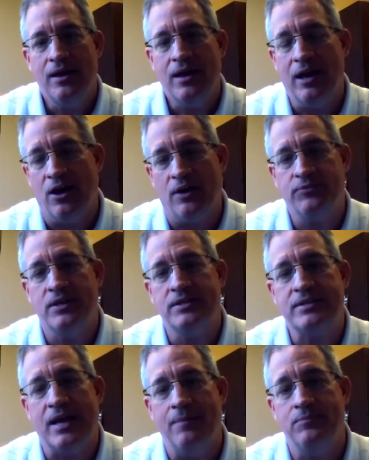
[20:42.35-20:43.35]
And
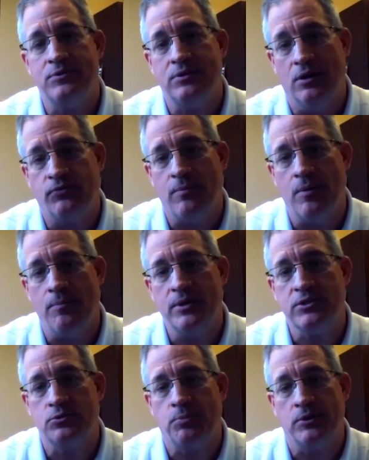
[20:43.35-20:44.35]
oftentimes, you know, from a
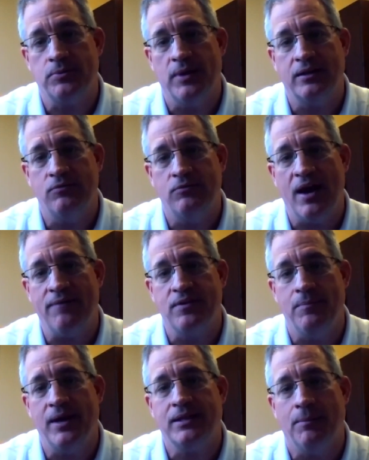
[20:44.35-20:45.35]
business perspective, you have to
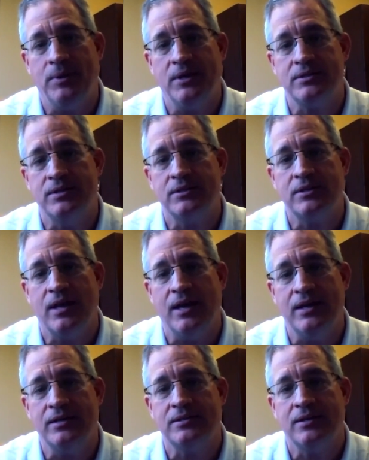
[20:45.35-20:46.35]
make the business
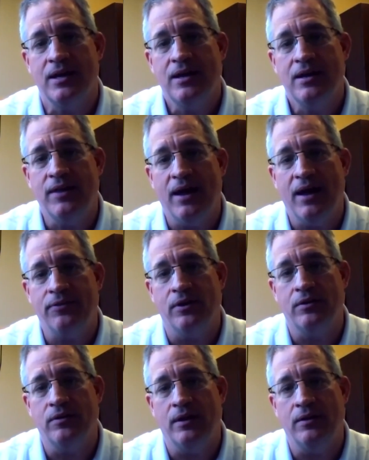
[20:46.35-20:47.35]
case that
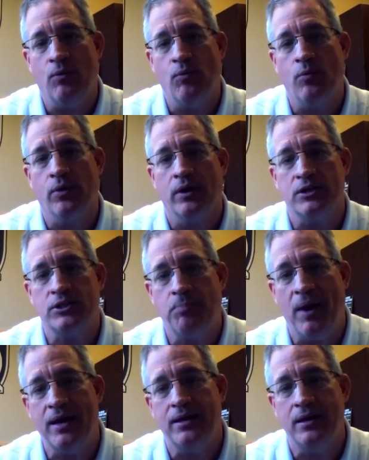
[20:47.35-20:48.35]
that, that what we're going to
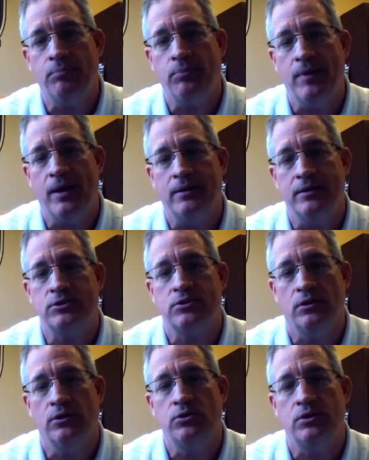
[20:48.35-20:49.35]
spend in implementing this
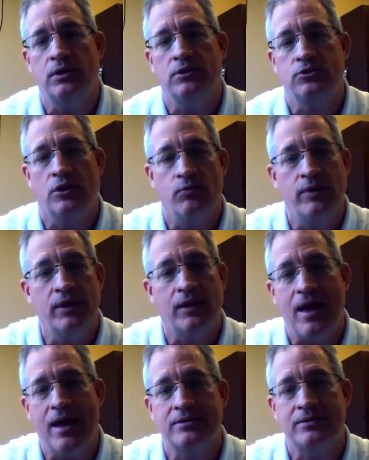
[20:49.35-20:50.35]
solution is going to
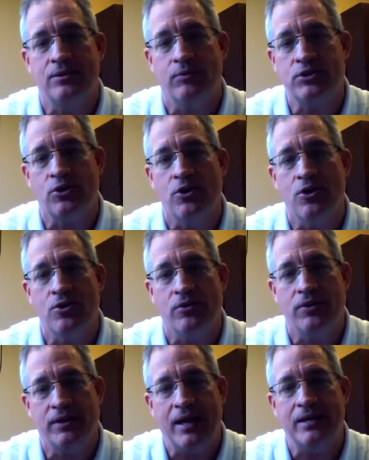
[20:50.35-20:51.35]
realize the return or
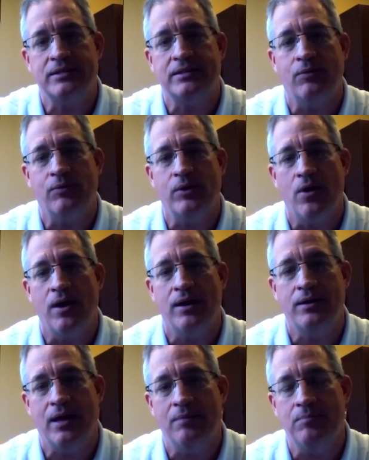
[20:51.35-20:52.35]
the gains that we
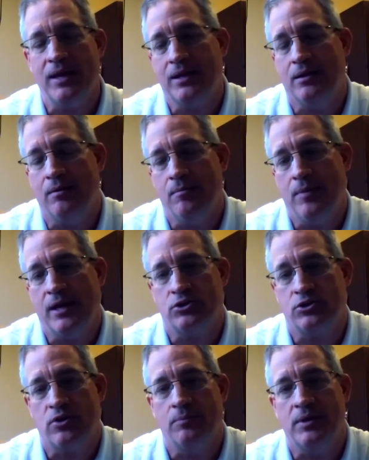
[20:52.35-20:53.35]
want, and make it and make a
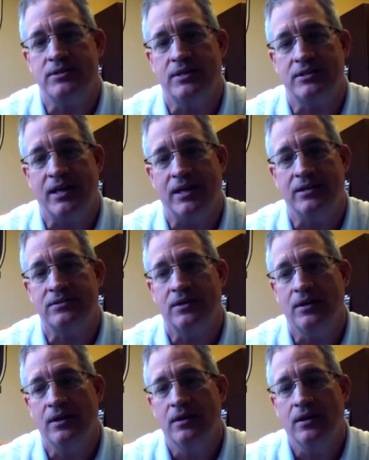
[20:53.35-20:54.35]
strong business case
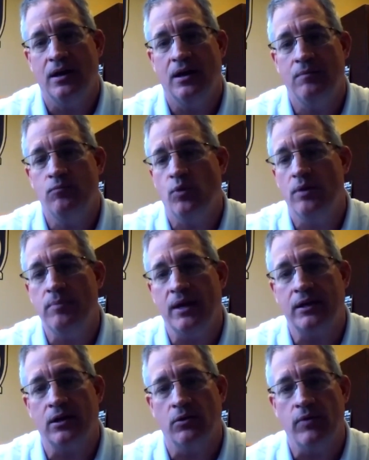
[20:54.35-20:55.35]
um, when
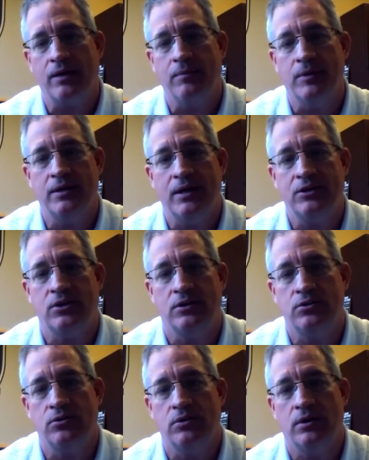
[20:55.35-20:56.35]
making a recommendation
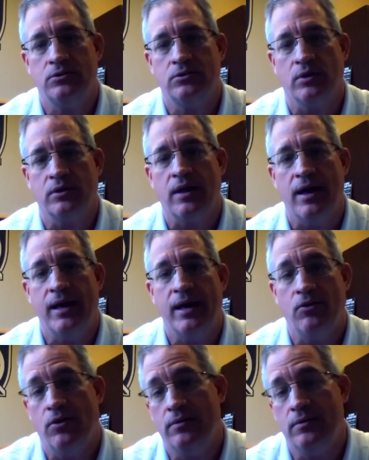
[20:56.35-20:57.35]
to a, to a client
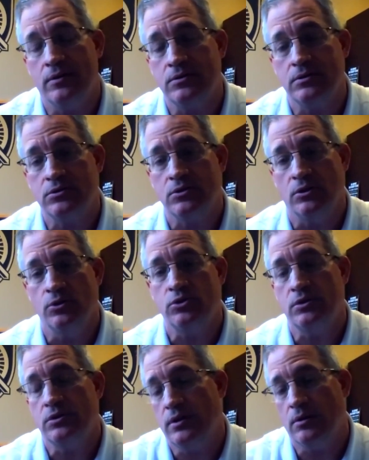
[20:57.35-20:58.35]
on the
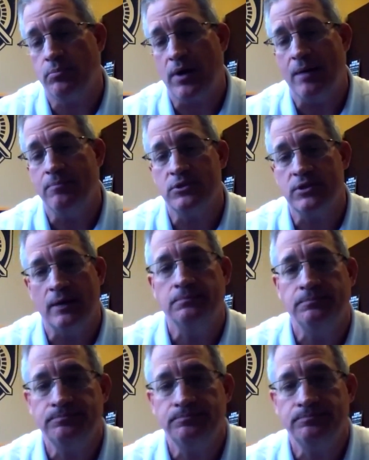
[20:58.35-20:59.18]
solution to their problem set.